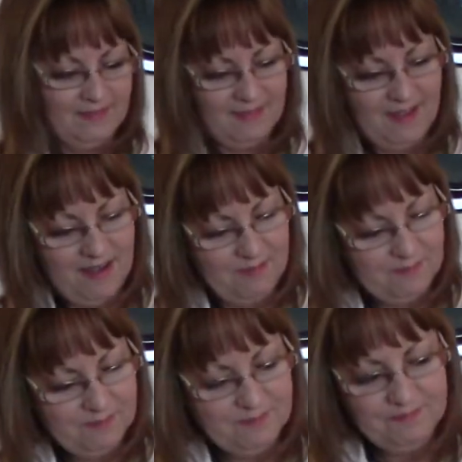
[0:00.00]

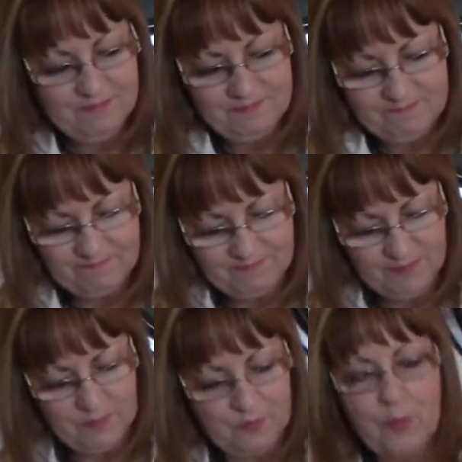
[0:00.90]

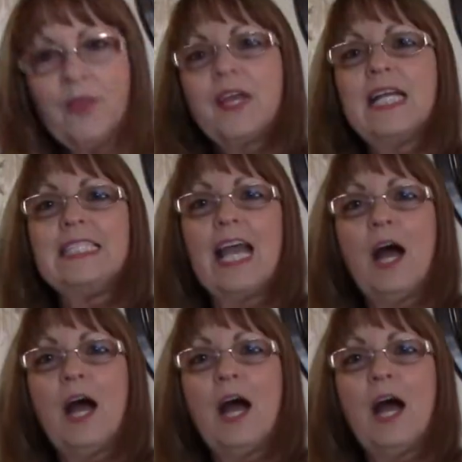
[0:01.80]
for one thing I say